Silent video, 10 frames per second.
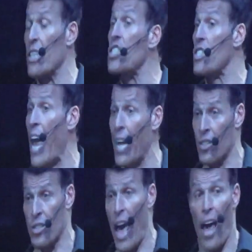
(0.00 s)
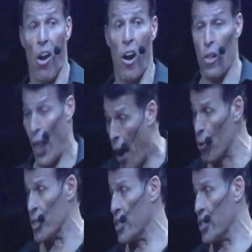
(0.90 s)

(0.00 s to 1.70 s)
the states that are lousy